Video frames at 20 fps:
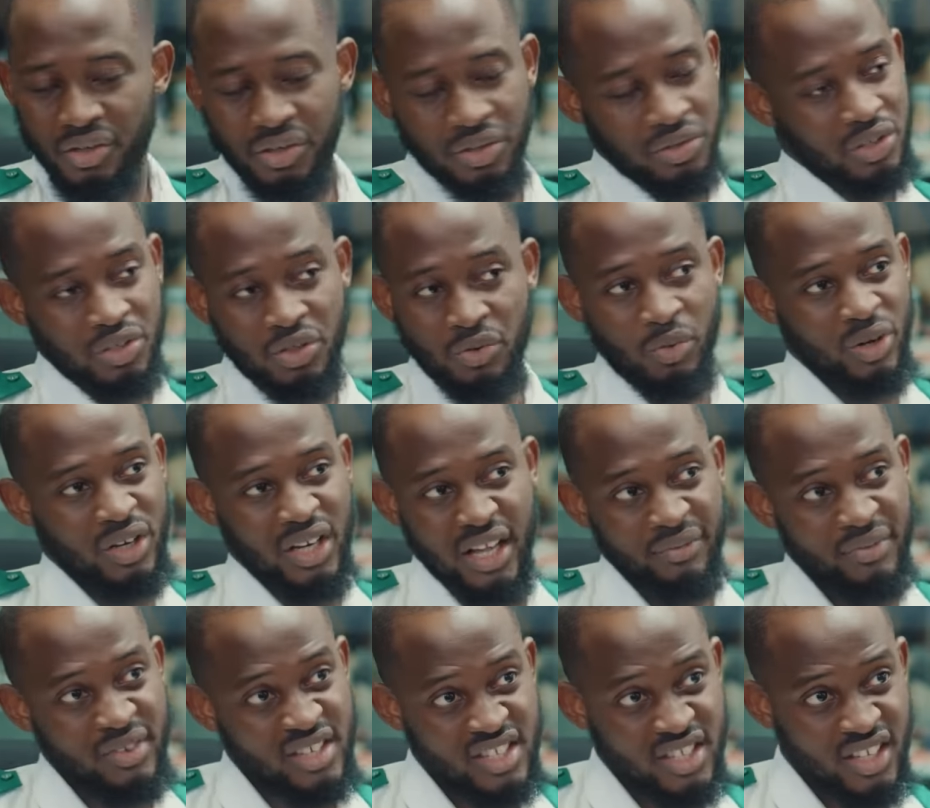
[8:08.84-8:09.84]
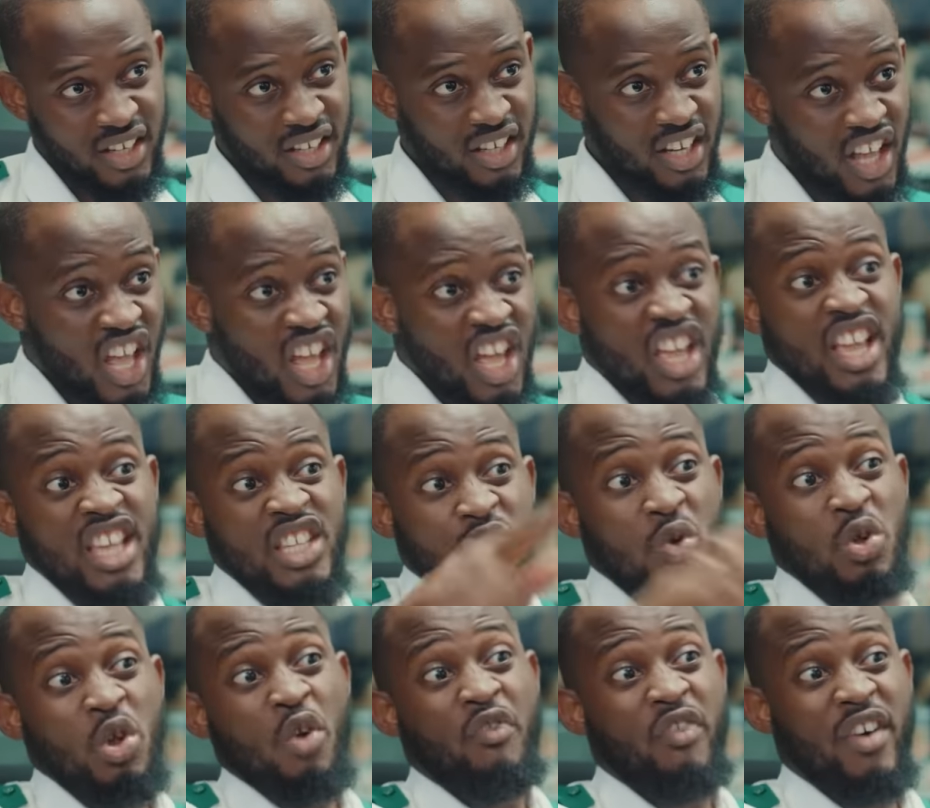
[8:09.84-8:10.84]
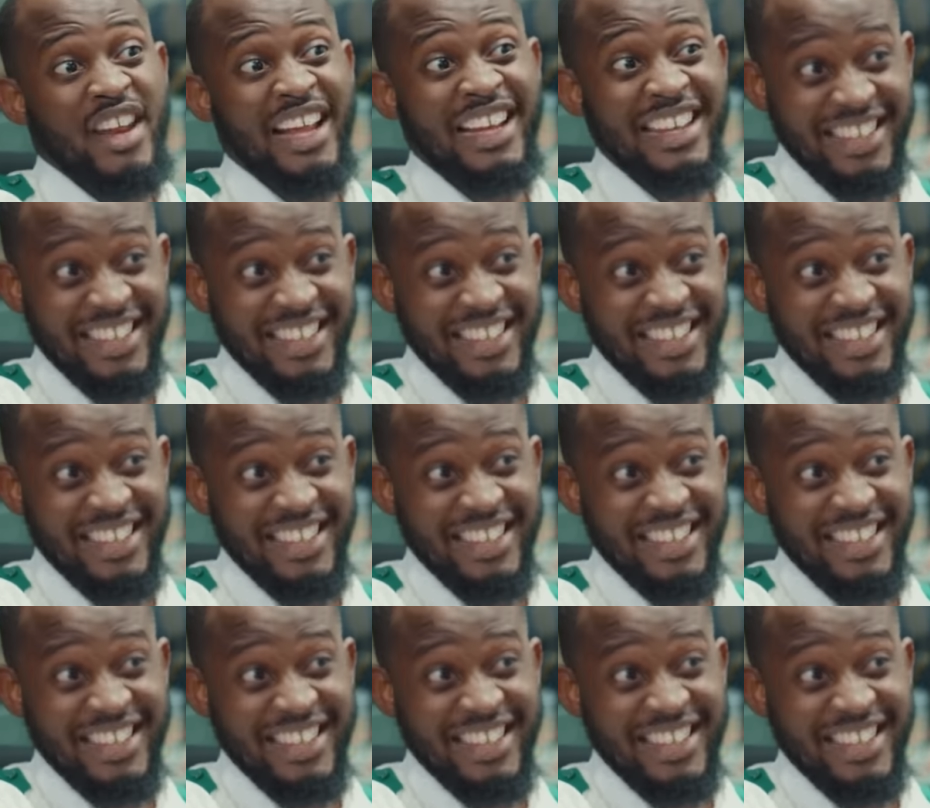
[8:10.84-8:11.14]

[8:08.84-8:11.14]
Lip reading: You don't know what life is saying. It's when your father